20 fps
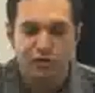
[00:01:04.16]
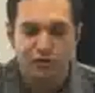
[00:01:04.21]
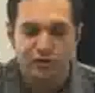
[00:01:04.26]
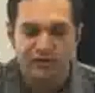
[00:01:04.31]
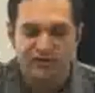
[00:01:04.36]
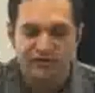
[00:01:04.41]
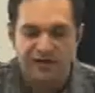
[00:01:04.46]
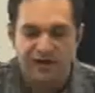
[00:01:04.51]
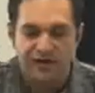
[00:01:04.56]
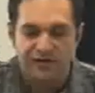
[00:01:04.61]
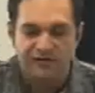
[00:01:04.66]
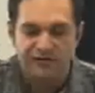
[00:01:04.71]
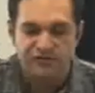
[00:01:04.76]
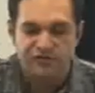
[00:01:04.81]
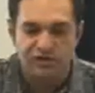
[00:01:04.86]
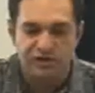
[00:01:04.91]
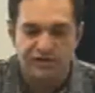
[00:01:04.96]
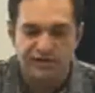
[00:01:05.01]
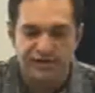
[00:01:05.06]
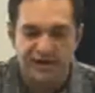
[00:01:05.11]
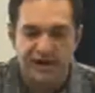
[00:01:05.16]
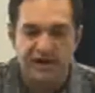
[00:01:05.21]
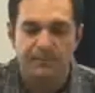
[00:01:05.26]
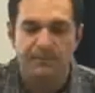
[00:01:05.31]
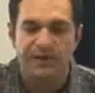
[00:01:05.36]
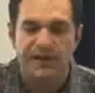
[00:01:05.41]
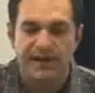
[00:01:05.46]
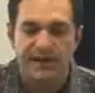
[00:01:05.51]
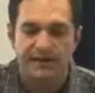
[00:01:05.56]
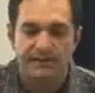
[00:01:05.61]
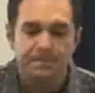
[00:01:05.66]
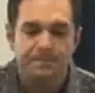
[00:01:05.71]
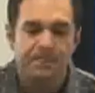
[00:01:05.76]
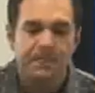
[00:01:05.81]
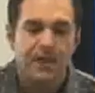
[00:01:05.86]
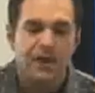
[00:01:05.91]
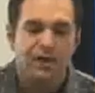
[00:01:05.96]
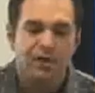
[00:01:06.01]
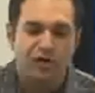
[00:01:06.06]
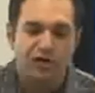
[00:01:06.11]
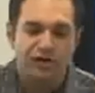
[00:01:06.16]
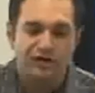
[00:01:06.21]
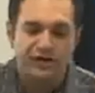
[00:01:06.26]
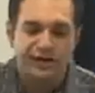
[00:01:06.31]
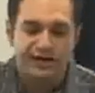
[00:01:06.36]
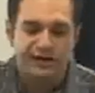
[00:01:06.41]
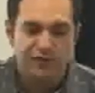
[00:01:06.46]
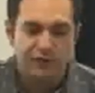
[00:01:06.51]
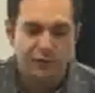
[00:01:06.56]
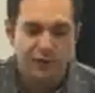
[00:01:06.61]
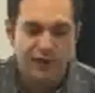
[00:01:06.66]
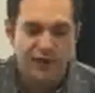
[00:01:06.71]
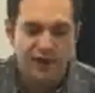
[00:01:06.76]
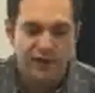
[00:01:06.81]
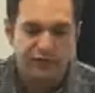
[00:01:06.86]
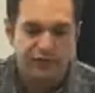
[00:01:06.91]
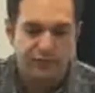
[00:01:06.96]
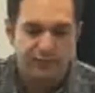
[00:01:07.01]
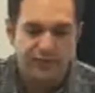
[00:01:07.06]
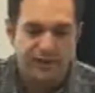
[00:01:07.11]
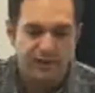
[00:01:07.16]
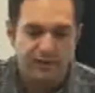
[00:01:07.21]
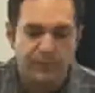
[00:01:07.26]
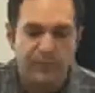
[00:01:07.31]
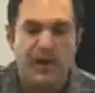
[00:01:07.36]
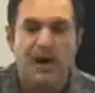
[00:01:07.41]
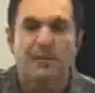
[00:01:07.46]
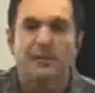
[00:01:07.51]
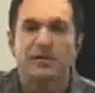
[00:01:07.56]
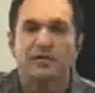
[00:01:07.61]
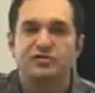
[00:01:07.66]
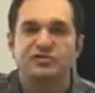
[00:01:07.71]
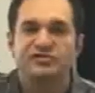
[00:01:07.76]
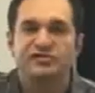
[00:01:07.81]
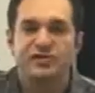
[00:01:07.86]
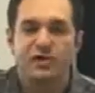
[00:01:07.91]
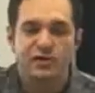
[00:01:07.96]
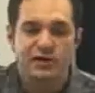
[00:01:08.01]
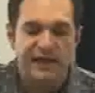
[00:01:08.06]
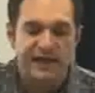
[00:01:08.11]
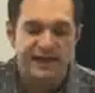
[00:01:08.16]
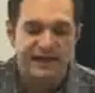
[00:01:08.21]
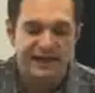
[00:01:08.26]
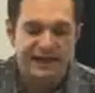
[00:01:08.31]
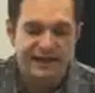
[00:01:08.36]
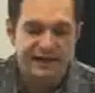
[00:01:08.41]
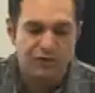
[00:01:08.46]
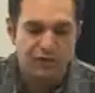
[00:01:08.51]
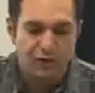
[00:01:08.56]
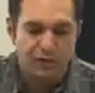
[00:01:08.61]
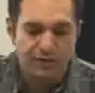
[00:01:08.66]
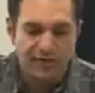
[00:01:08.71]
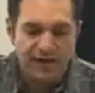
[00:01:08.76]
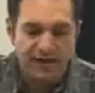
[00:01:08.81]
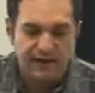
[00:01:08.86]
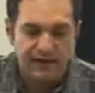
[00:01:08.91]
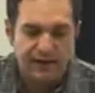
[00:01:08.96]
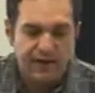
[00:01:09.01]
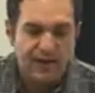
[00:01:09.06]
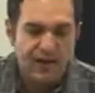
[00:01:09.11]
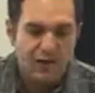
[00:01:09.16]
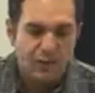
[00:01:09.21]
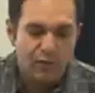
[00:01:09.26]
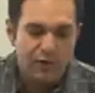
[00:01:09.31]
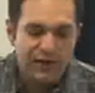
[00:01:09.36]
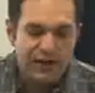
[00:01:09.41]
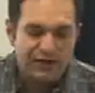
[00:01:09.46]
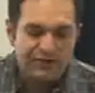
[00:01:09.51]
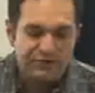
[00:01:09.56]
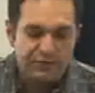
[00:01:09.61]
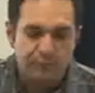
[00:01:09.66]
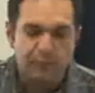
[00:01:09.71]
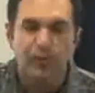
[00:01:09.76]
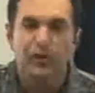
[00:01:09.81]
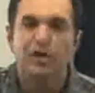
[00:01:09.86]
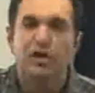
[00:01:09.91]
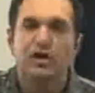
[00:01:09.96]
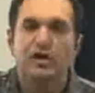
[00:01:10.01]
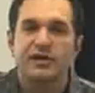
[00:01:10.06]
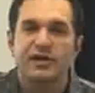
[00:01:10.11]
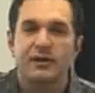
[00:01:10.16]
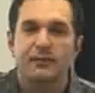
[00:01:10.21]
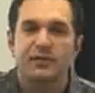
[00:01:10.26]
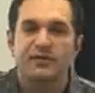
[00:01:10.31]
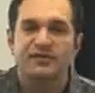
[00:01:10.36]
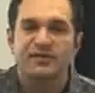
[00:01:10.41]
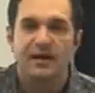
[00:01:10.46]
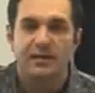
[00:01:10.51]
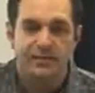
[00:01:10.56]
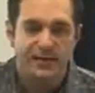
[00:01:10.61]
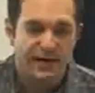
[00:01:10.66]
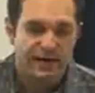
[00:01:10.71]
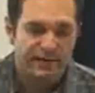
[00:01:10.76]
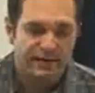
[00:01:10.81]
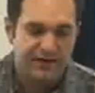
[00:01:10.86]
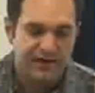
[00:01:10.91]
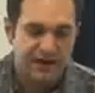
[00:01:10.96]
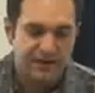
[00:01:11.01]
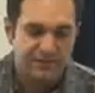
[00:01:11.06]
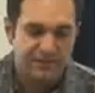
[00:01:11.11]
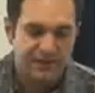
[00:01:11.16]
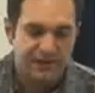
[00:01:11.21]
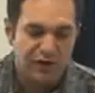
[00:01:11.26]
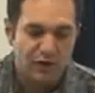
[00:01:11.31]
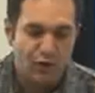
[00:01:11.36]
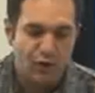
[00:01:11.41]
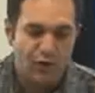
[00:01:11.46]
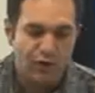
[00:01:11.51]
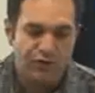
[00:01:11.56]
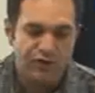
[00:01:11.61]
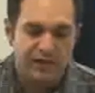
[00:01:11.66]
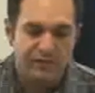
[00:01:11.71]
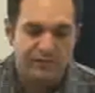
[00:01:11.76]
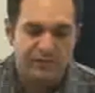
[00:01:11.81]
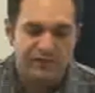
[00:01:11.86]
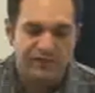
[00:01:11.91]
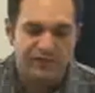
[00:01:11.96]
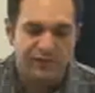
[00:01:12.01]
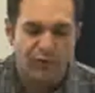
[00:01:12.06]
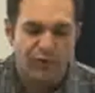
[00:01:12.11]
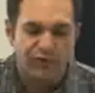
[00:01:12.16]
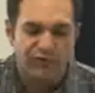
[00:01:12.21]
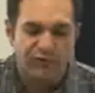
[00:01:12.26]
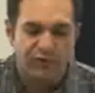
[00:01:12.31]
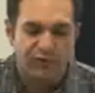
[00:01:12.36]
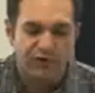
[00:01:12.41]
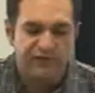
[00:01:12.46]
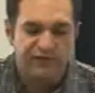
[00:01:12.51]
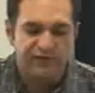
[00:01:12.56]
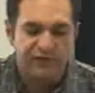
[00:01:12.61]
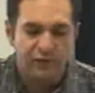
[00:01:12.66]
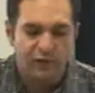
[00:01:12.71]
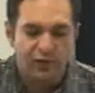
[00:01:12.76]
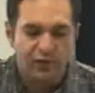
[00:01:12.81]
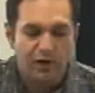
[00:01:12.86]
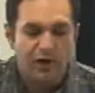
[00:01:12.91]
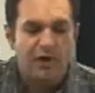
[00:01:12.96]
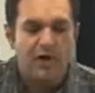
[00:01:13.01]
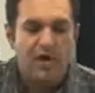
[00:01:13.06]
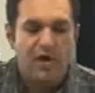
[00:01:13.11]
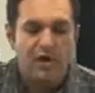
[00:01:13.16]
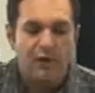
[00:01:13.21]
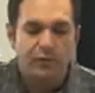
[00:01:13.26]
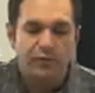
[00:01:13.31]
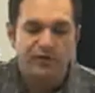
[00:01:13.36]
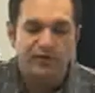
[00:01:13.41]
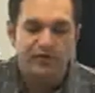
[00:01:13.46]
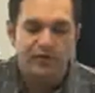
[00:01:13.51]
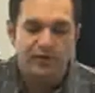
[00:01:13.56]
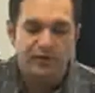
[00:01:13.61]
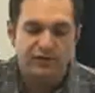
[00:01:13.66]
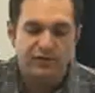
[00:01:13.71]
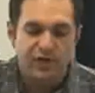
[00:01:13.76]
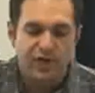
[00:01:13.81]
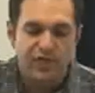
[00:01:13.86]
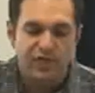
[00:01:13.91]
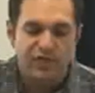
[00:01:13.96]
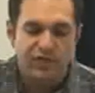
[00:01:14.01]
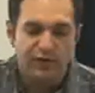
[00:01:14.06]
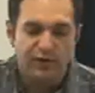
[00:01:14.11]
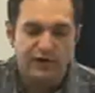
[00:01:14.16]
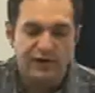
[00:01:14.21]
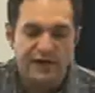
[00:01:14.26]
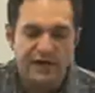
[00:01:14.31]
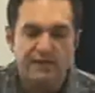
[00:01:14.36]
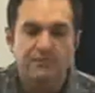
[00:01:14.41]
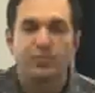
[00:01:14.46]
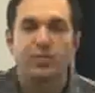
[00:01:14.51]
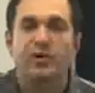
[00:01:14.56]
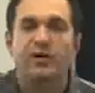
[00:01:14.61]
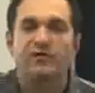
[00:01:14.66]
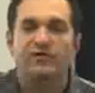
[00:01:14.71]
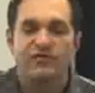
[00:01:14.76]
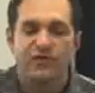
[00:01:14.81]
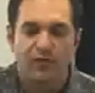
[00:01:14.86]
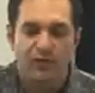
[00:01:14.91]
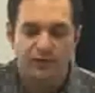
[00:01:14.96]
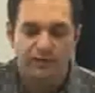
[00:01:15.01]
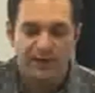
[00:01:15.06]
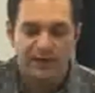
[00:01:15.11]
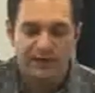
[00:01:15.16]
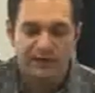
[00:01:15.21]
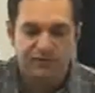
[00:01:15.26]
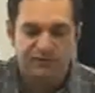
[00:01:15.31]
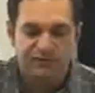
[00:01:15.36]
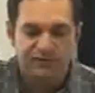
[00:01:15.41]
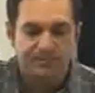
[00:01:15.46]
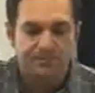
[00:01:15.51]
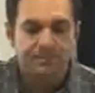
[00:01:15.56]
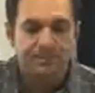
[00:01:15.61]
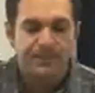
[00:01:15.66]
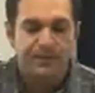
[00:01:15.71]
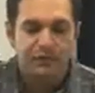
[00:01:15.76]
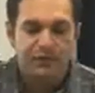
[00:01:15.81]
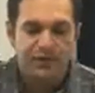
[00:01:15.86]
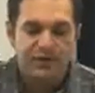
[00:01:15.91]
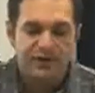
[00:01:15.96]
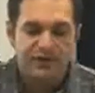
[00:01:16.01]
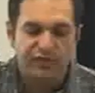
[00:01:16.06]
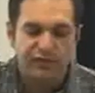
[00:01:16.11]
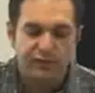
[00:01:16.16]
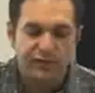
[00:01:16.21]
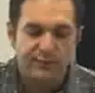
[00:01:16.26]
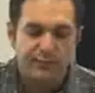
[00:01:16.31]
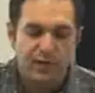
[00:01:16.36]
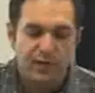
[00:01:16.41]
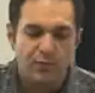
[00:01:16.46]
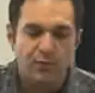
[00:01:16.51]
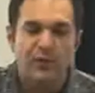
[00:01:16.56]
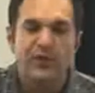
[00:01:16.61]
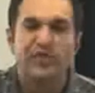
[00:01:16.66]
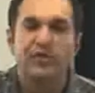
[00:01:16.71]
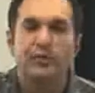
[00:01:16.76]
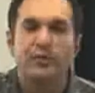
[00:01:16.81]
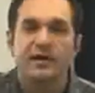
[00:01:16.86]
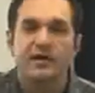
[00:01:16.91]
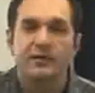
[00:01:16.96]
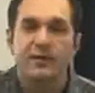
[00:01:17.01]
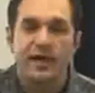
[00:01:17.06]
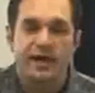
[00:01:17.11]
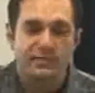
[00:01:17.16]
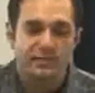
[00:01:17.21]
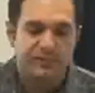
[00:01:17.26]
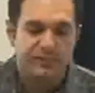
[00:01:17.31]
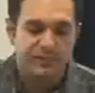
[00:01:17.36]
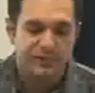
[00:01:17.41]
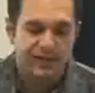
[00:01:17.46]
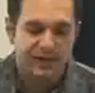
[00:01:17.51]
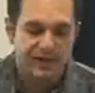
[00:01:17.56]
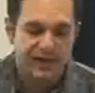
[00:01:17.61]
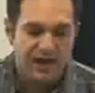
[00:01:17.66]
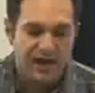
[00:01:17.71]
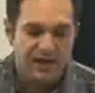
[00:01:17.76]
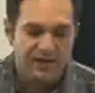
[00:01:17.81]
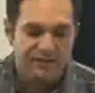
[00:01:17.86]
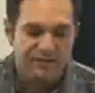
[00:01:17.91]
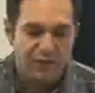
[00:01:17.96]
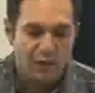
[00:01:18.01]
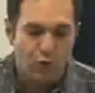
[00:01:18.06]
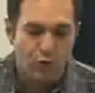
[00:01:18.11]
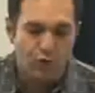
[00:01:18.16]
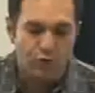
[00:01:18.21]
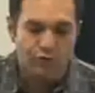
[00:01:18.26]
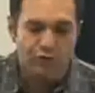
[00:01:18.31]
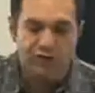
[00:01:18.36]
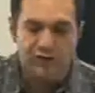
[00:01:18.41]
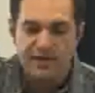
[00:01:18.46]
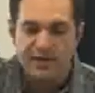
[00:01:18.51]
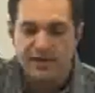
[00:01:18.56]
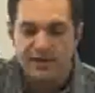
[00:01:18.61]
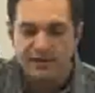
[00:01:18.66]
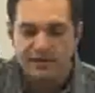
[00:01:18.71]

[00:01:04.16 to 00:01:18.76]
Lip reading: new results, drilling campaign currently underway on their Barry property, which is located in Quebec. We got some pretty good numbers coming out of the company. Hole number 444 returned 38.4 meters, grading 3.13 grams per ton of gold.